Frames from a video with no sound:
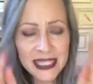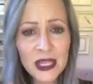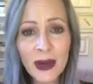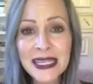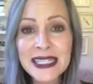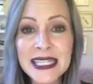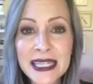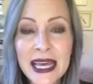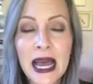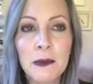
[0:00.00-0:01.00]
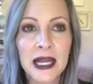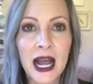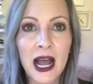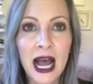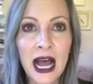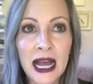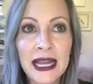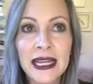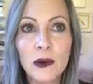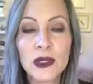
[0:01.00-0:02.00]
So I did that, but
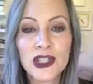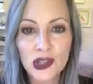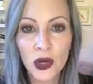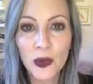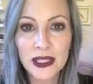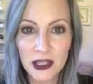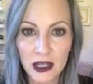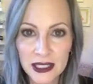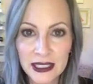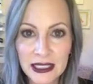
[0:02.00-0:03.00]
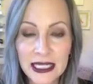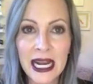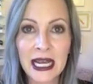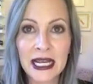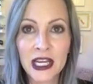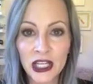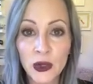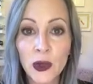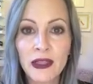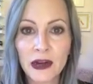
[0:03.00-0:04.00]
I was so exhausted and I
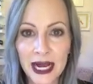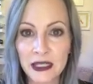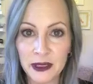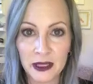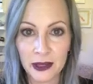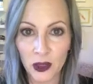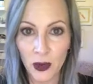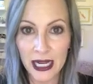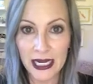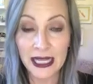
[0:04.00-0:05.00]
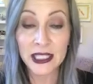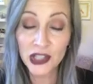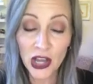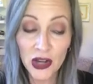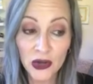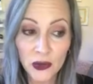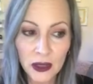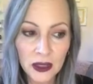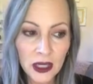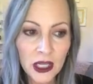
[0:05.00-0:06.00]
knew there had to be a better way. And so
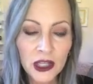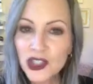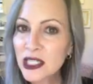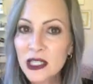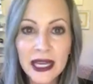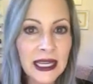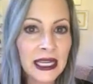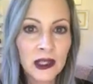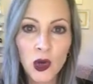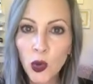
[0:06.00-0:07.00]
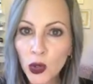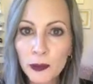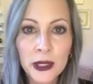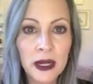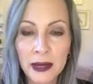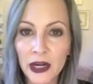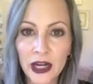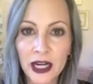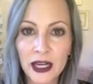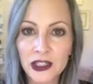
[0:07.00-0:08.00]
just like in corporate
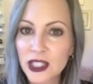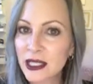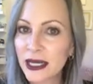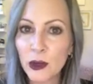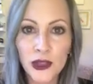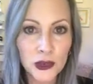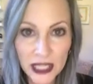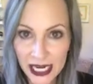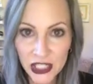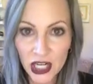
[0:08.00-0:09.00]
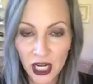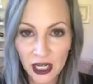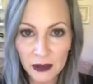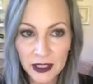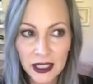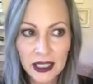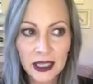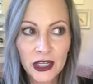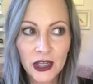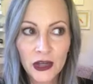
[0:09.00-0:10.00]
America, just like with your day job,
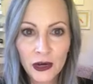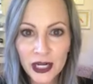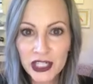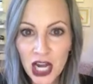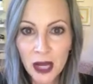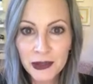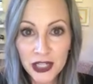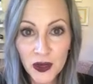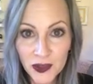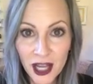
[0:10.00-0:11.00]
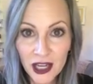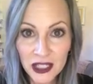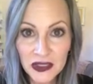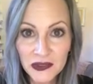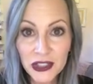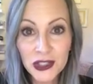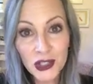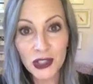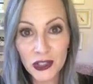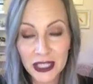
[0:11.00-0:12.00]
you're at a job you don't love, you
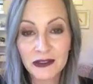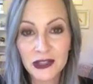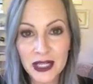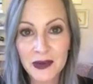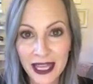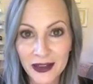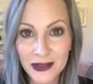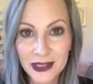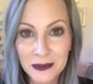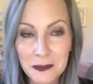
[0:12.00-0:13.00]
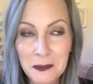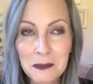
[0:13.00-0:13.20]
start looking for something else.